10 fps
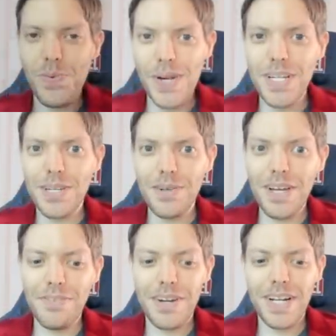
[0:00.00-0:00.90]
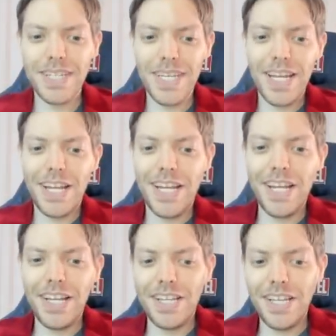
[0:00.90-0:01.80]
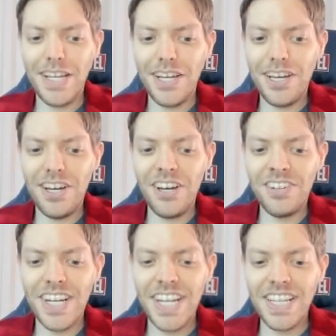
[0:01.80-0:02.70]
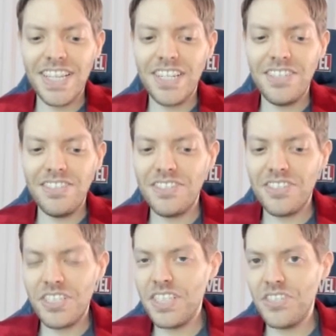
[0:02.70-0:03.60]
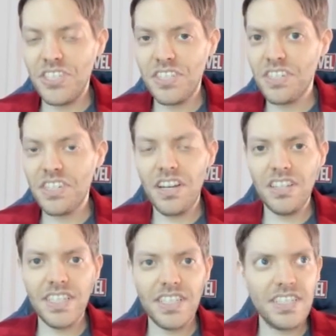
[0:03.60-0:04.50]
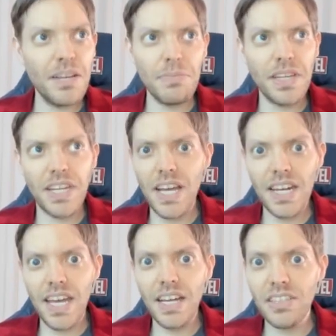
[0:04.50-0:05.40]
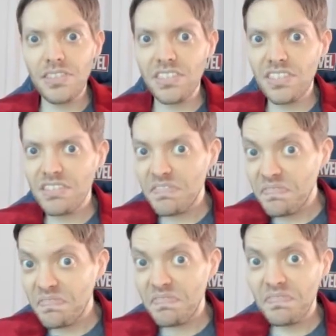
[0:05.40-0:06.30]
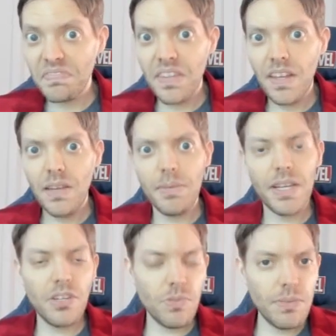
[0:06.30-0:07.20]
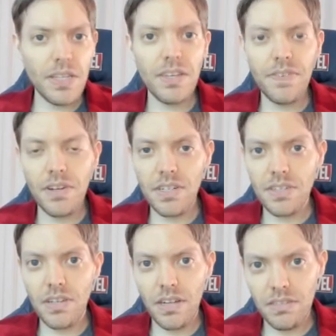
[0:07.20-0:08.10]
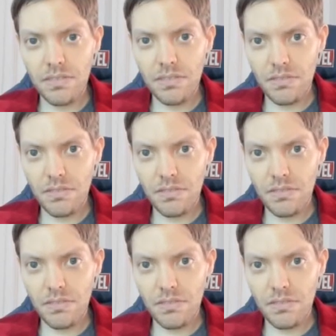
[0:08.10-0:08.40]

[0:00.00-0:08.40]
whatsoever. It's like, oh, uh, alright, then you could have just called it something kind of else. Because we mainly focus on